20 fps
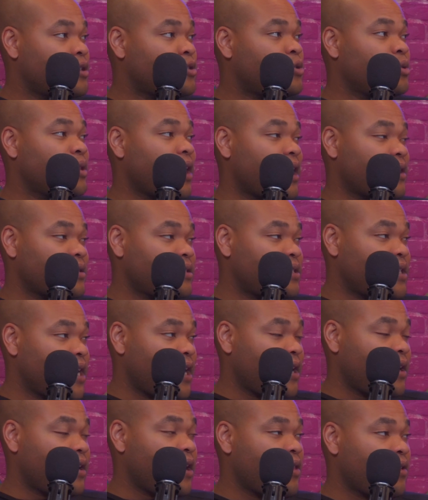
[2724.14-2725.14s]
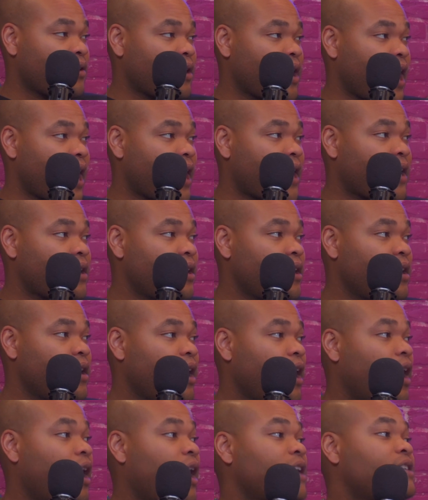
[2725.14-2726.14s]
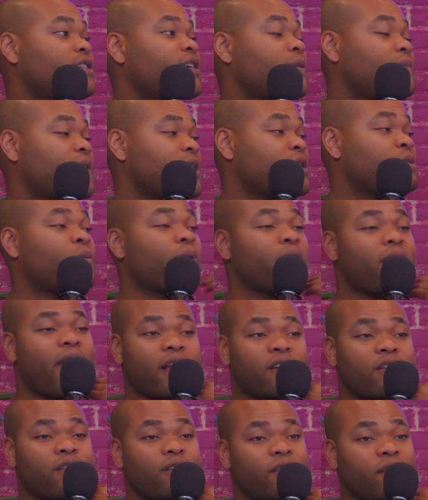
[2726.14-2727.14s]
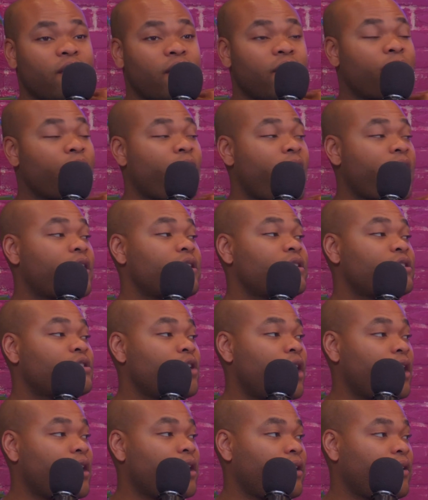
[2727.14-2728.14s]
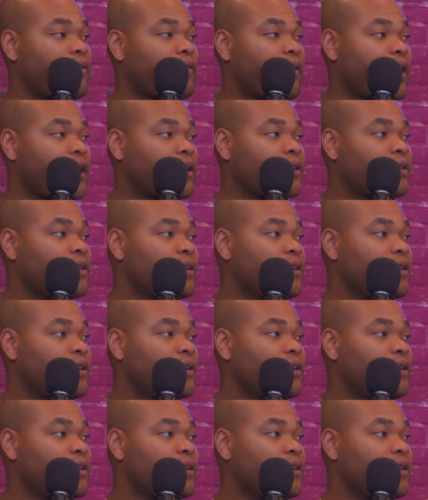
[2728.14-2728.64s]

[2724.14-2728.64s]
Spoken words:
In 2010, another guy, except this one actually slid him right in his jugular vein.